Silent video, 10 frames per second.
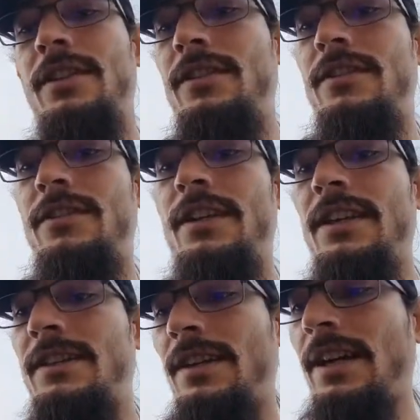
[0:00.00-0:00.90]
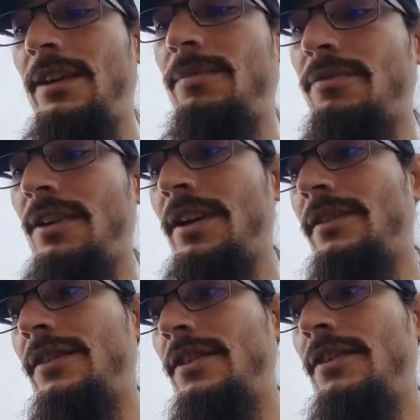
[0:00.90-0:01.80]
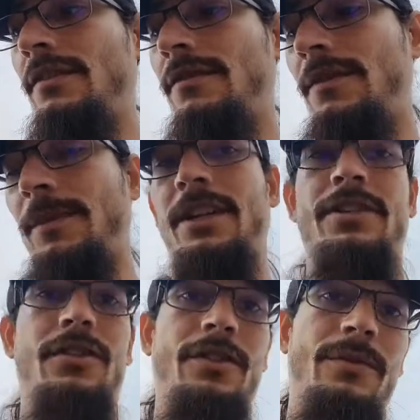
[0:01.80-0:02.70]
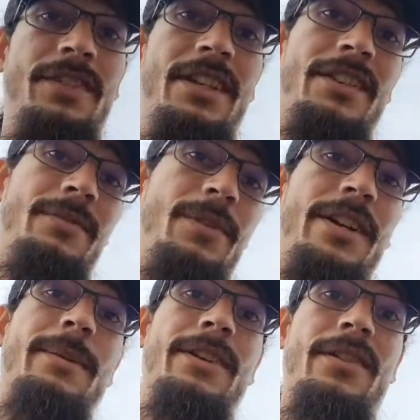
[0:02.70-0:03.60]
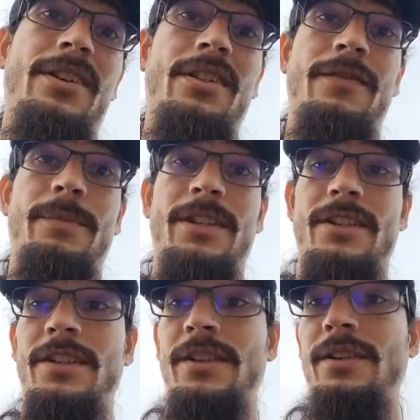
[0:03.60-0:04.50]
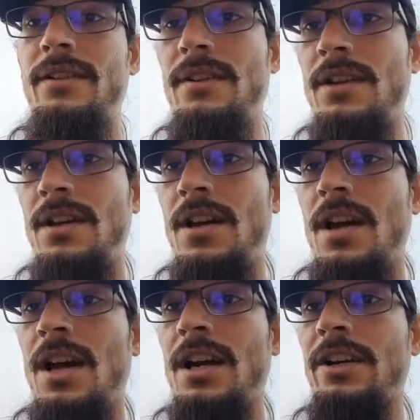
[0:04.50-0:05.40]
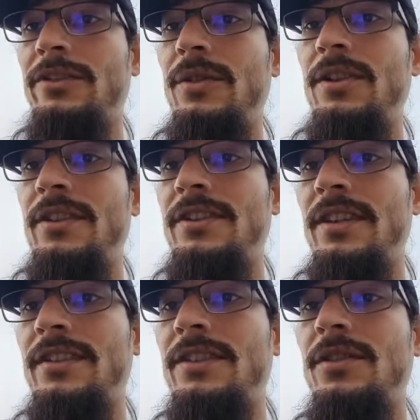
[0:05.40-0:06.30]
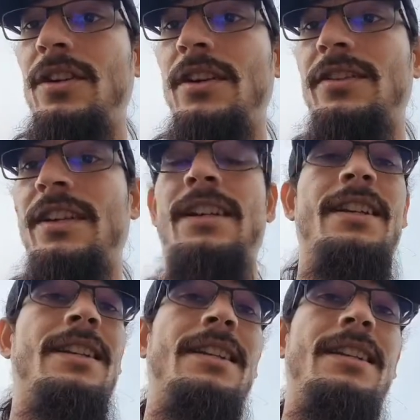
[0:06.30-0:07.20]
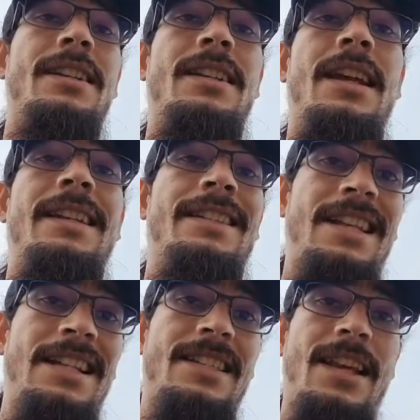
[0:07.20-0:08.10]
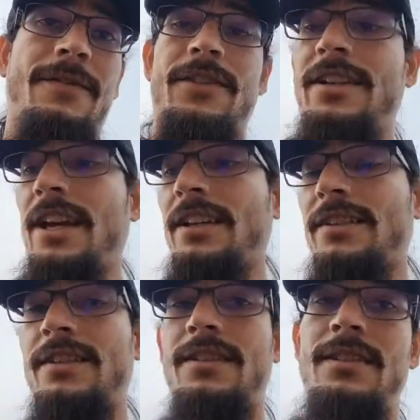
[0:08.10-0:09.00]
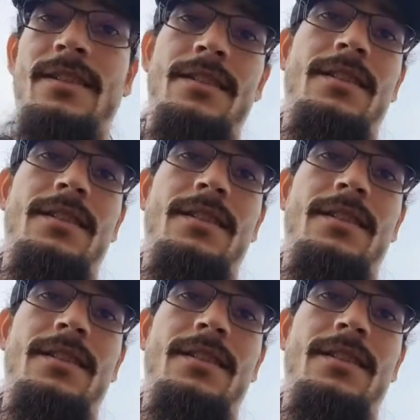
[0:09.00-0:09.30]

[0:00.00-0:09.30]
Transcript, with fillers: an entire price of, I'm not gonna show you the receipt because it's probably got my credit card information on there. $262.90 uh, after tax.